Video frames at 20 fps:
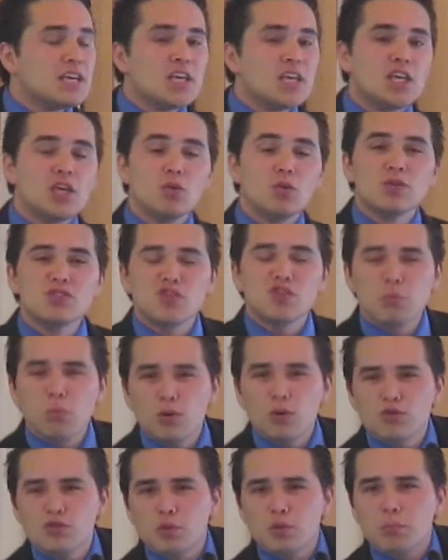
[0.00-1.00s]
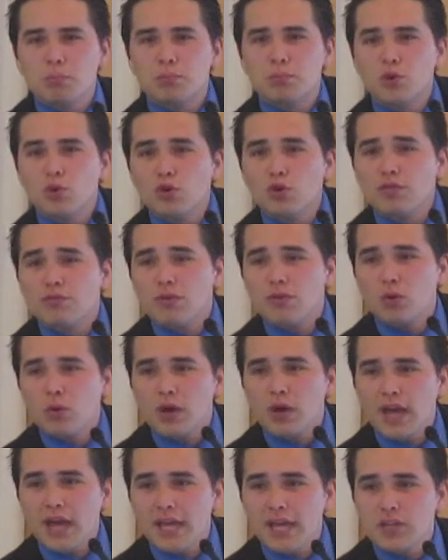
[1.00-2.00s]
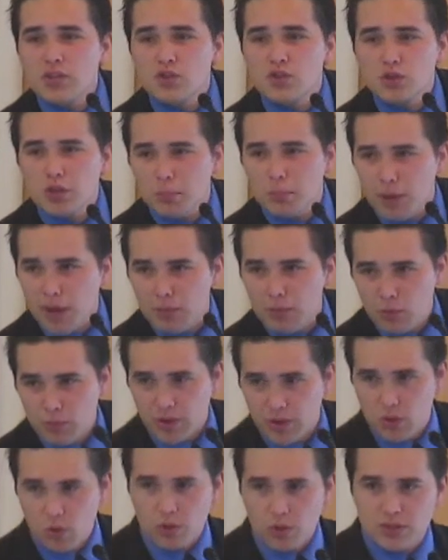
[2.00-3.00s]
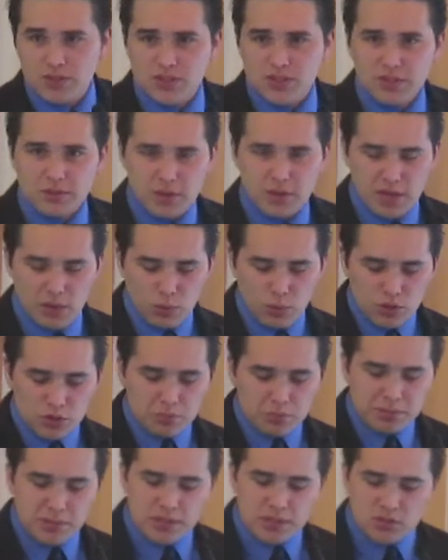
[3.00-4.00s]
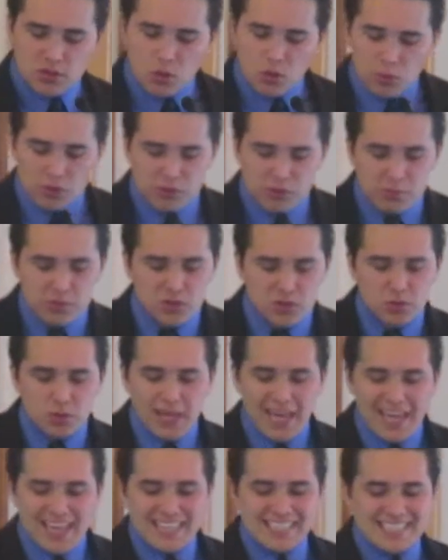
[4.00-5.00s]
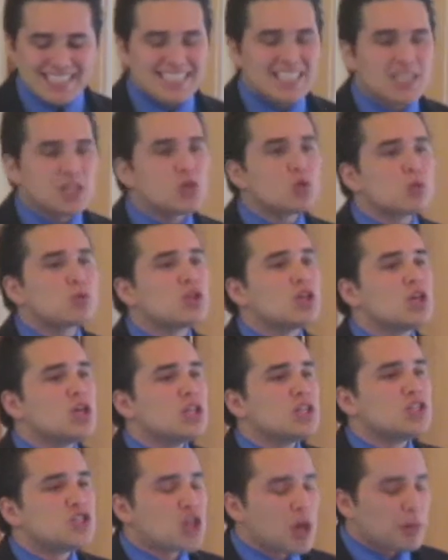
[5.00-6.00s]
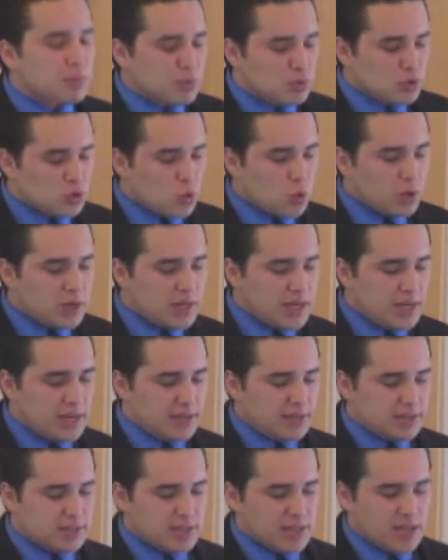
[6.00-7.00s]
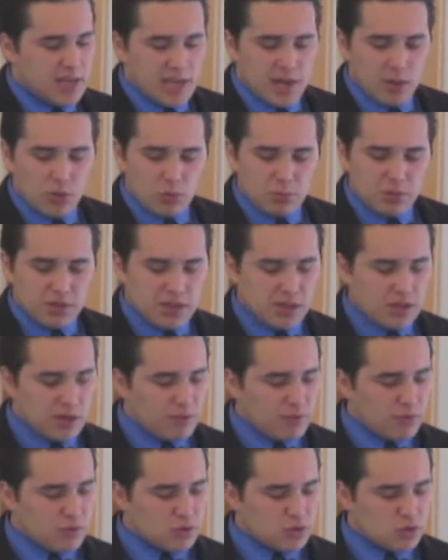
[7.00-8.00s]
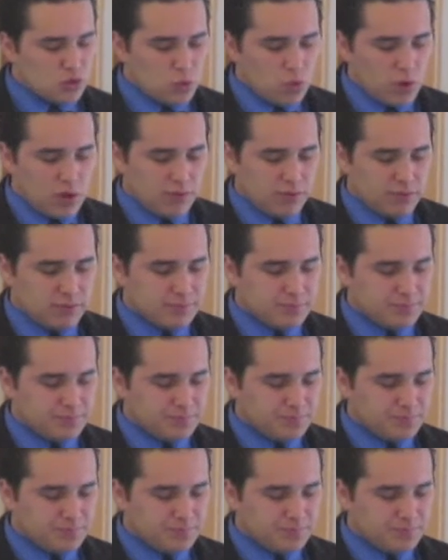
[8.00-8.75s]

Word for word: He was the most beautiful angel the Bible records. And would you please go with me to Ezekiel chapter 28 and we'll begin on verse 12.